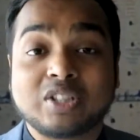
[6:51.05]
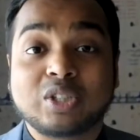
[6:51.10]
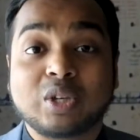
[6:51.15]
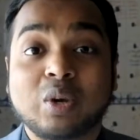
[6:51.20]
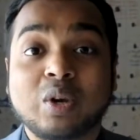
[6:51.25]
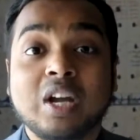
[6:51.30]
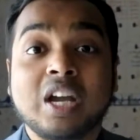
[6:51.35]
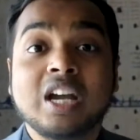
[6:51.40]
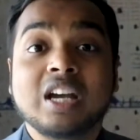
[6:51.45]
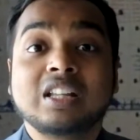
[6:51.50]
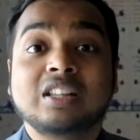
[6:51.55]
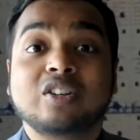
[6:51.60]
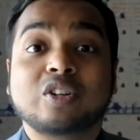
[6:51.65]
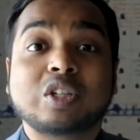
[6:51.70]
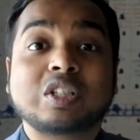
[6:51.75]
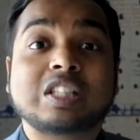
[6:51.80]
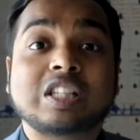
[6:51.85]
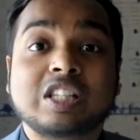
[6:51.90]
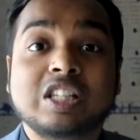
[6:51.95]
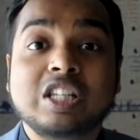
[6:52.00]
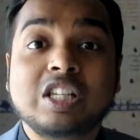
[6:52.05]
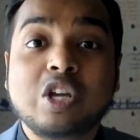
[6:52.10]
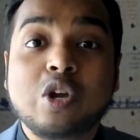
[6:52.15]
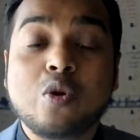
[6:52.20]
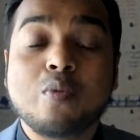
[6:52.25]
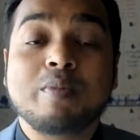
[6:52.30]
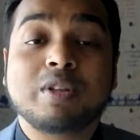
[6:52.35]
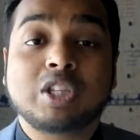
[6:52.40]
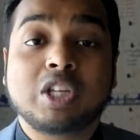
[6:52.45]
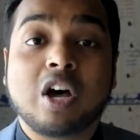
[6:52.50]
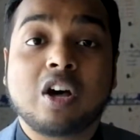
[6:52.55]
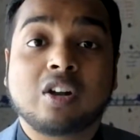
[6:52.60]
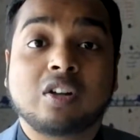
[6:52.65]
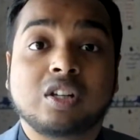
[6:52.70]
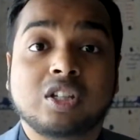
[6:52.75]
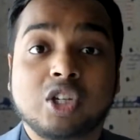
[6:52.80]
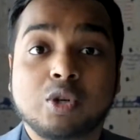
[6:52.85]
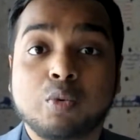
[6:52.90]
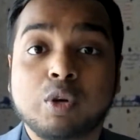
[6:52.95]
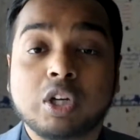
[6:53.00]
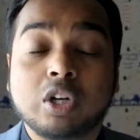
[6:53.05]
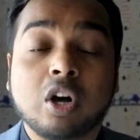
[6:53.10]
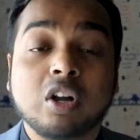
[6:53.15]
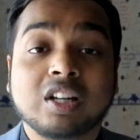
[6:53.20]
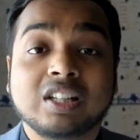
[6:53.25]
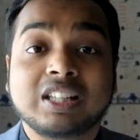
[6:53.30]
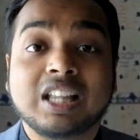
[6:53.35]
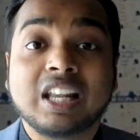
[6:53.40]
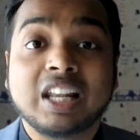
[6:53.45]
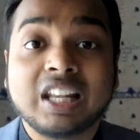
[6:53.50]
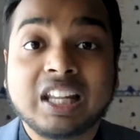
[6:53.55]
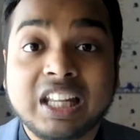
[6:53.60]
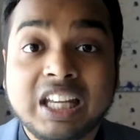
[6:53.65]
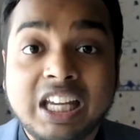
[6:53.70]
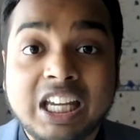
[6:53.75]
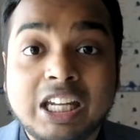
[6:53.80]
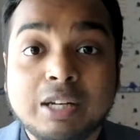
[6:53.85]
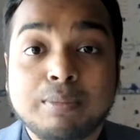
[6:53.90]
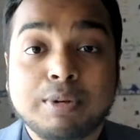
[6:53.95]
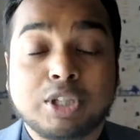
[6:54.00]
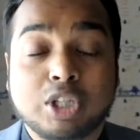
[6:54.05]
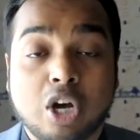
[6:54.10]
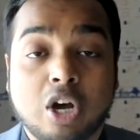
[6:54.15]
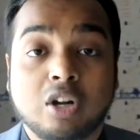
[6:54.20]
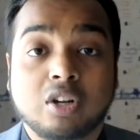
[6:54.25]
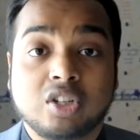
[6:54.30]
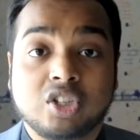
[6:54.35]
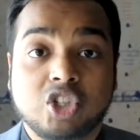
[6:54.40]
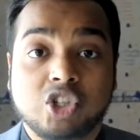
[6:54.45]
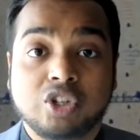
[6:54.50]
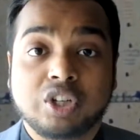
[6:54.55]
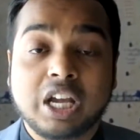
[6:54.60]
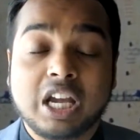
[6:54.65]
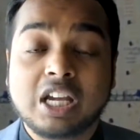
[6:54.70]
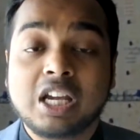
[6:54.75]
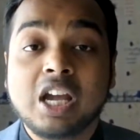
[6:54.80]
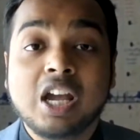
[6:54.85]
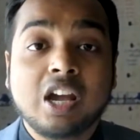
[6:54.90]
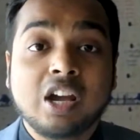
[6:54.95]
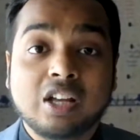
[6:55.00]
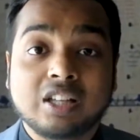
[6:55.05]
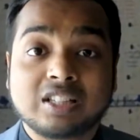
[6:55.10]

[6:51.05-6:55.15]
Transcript: So there's this new methodology, we call it the lean methodology, okay?